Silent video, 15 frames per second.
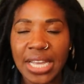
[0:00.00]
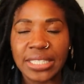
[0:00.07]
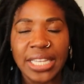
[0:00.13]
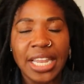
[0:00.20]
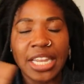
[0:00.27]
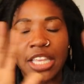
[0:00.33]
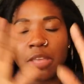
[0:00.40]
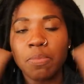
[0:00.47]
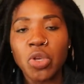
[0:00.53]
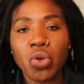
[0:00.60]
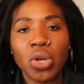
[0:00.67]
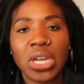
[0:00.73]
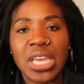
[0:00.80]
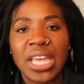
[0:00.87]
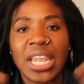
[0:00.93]
things in a
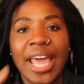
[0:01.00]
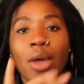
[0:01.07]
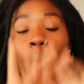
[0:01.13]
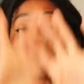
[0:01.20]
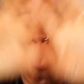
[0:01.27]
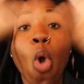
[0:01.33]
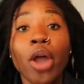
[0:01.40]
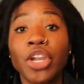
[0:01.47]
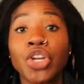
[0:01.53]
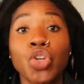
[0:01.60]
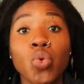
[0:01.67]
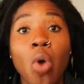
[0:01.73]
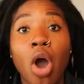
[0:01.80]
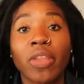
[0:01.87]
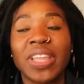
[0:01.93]
community and like want to
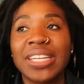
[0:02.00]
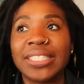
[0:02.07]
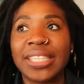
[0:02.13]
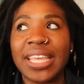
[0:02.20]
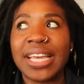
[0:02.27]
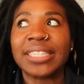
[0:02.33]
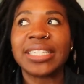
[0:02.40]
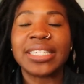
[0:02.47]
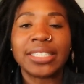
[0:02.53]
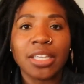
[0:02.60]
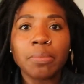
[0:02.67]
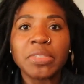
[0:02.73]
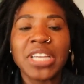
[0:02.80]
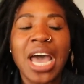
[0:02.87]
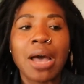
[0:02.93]
do all these things. And
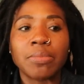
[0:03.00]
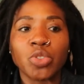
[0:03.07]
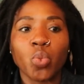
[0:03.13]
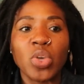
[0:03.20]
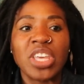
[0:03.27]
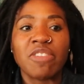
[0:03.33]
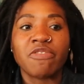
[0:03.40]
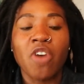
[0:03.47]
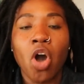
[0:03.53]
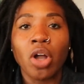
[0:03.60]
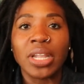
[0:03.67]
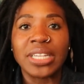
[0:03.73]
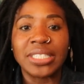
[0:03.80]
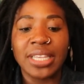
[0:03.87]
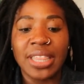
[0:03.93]
sometimes we can
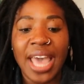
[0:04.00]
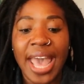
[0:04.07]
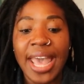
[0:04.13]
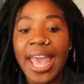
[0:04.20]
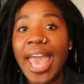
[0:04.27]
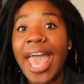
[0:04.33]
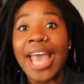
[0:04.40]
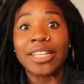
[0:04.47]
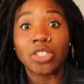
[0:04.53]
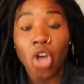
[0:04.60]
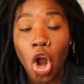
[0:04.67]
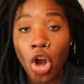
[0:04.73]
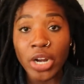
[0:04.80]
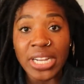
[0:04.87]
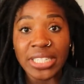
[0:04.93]
fall into that as
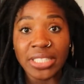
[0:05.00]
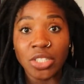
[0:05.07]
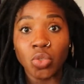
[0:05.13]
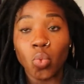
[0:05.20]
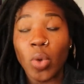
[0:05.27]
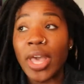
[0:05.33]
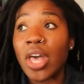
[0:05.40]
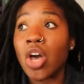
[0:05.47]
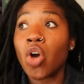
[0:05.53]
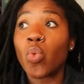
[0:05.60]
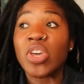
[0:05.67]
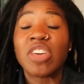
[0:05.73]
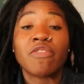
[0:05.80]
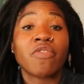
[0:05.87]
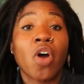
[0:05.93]
artists as well.
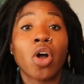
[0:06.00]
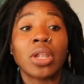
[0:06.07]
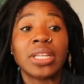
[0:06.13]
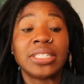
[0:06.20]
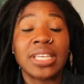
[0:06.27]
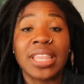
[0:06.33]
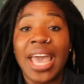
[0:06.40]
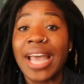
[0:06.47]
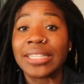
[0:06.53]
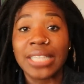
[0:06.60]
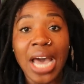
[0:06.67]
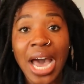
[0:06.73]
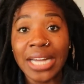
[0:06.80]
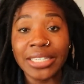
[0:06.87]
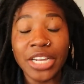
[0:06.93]
We can fall into that as
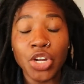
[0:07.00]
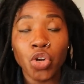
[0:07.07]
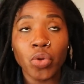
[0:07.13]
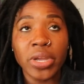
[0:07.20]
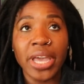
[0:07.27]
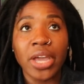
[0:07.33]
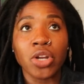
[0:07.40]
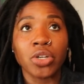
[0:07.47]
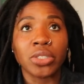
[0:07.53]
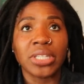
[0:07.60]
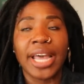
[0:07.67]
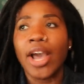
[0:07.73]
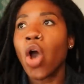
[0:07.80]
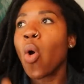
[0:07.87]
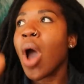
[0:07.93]
content
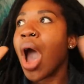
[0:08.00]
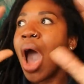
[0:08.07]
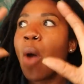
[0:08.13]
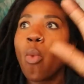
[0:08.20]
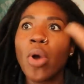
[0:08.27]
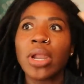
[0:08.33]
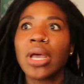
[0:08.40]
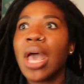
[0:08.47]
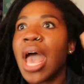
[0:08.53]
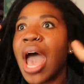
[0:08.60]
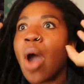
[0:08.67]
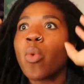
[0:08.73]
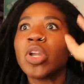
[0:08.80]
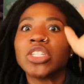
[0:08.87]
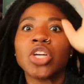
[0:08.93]
creators. Like, oh, I want
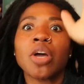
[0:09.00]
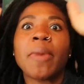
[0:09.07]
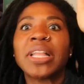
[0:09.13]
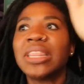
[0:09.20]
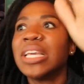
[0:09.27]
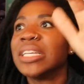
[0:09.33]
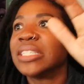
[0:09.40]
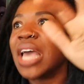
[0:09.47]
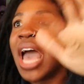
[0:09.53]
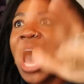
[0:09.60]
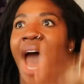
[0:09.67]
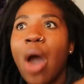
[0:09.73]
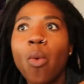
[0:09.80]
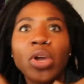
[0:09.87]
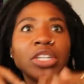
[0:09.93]
to talk about this.
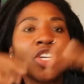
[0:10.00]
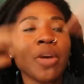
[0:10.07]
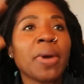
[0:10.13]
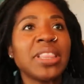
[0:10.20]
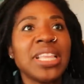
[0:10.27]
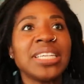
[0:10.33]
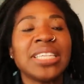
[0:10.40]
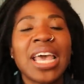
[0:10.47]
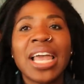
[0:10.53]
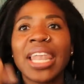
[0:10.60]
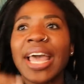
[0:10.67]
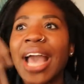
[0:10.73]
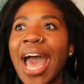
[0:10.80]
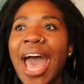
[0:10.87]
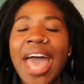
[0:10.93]
I want to talk about this.
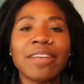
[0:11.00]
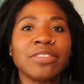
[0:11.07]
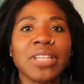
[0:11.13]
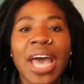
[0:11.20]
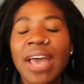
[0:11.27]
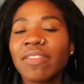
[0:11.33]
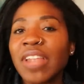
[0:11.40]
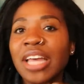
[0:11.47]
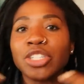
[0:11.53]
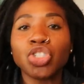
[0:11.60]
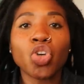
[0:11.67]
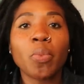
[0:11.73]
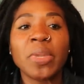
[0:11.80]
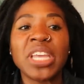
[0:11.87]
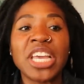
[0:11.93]
Like, I have like
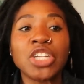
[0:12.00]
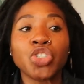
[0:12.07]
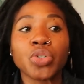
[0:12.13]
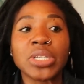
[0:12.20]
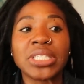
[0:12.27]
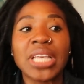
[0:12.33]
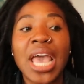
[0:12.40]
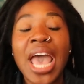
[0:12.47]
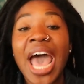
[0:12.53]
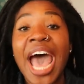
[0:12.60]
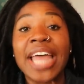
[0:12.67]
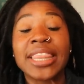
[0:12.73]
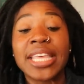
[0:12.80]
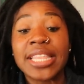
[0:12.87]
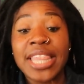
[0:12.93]
so many interests.
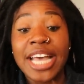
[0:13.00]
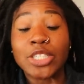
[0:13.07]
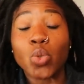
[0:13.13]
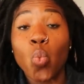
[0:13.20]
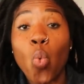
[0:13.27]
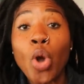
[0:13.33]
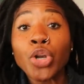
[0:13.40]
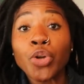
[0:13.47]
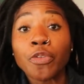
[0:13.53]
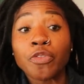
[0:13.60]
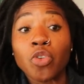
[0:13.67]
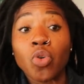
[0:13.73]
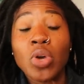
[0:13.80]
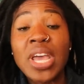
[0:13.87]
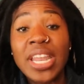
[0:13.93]
I think that's
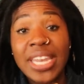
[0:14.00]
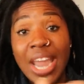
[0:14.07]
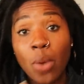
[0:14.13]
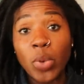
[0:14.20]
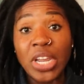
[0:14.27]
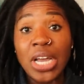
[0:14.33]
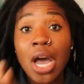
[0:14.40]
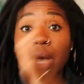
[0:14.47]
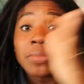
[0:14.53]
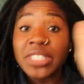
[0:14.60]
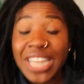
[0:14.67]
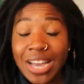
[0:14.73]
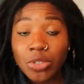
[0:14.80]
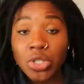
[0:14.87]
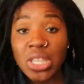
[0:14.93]
wonderful. Now, when it
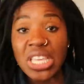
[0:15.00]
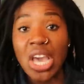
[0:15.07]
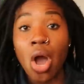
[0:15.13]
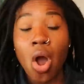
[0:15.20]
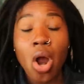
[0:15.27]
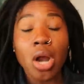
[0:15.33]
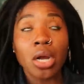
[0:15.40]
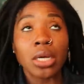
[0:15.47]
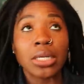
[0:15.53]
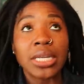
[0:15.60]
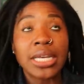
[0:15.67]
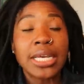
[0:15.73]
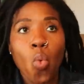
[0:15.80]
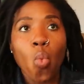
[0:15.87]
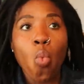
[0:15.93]
comes down to the art,
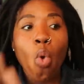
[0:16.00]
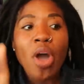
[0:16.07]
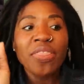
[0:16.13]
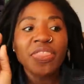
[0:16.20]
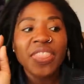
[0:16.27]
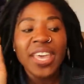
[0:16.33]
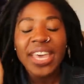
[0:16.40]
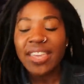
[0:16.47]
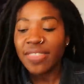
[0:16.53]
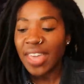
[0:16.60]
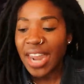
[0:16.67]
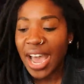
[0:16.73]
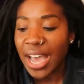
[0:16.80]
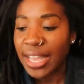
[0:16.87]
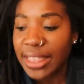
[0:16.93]
one thing
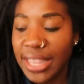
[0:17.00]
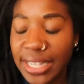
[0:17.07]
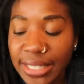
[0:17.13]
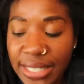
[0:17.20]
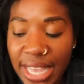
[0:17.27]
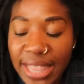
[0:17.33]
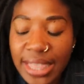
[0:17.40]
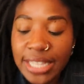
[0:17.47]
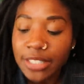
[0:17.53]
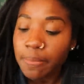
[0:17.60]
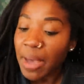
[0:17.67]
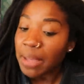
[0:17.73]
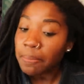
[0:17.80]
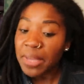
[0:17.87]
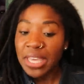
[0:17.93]
that
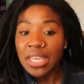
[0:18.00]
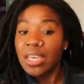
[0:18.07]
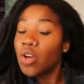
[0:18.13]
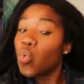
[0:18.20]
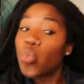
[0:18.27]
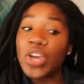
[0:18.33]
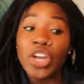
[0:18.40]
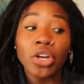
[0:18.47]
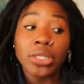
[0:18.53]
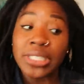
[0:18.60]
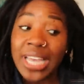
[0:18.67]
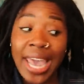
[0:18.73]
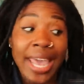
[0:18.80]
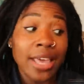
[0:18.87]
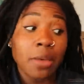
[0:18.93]
this might be a weird
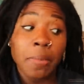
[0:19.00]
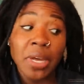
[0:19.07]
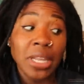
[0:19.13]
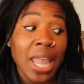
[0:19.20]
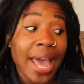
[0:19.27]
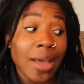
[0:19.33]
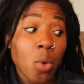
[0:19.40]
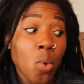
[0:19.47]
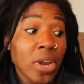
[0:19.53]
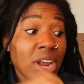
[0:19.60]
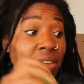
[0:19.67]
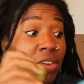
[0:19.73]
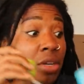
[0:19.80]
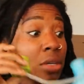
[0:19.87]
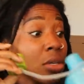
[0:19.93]
take, but like
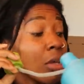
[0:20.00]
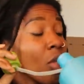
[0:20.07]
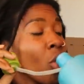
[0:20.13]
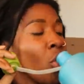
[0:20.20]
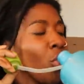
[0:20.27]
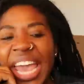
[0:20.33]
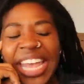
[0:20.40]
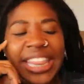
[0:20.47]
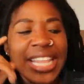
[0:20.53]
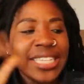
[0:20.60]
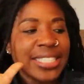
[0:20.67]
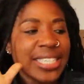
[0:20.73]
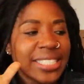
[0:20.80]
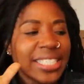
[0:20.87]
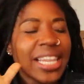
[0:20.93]
whatever. And
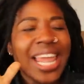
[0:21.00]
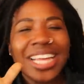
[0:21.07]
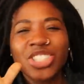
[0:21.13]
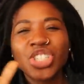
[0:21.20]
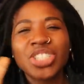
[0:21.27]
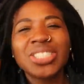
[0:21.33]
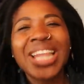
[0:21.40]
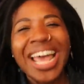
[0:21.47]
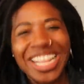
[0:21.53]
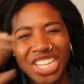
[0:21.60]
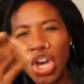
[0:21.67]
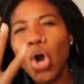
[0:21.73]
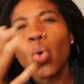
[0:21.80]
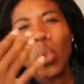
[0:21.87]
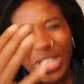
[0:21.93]
this isn't like, just
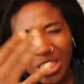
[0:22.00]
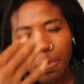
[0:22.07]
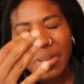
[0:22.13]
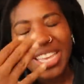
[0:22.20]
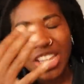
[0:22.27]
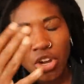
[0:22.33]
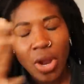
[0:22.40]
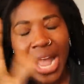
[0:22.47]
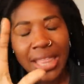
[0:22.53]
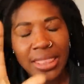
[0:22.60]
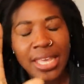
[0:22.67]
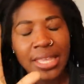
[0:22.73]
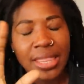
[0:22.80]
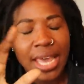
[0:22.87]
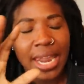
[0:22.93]
like go with me here. I
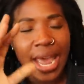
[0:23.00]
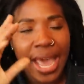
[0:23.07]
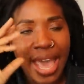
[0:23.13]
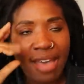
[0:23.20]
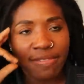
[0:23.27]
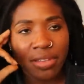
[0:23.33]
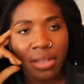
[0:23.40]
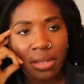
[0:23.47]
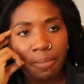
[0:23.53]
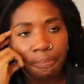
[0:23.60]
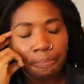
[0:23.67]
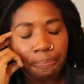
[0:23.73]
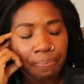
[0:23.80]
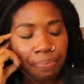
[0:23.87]
think that I have a